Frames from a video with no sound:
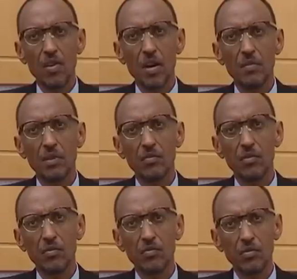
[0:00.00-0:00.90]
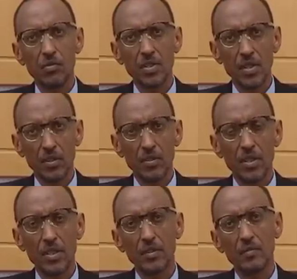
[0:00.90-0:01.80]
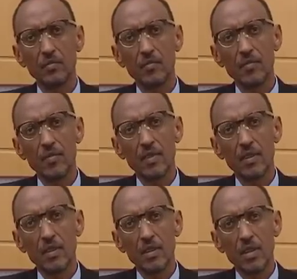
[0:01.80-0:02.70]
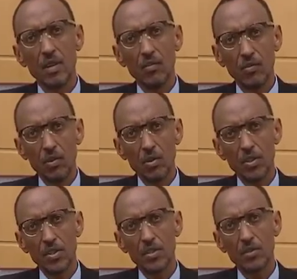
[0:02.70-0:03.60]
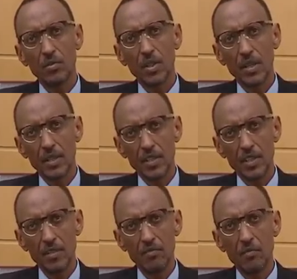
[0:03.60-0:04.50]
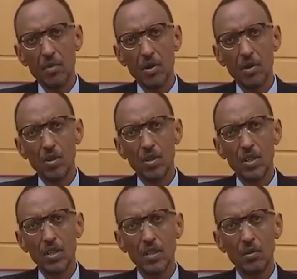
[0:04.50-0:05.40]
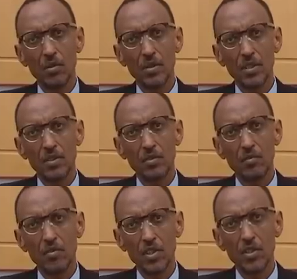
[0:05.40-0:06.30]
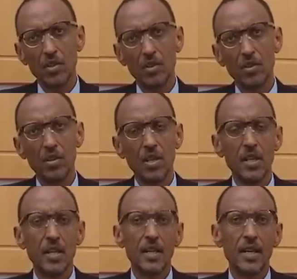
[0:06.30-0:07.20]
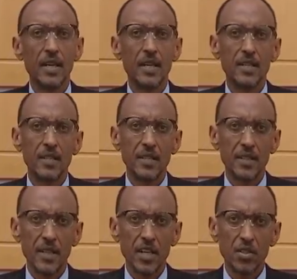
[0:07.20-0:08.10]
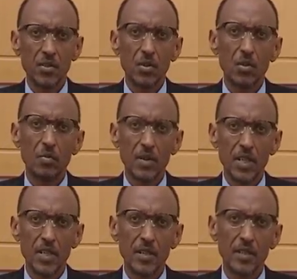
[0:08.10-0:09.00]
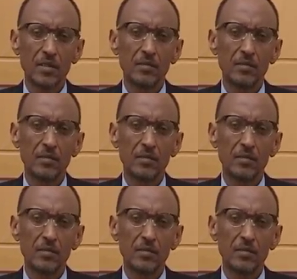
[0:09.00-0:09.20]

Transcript: farming for food security. Of course, we can achieve more in the context of regional and international cooperation.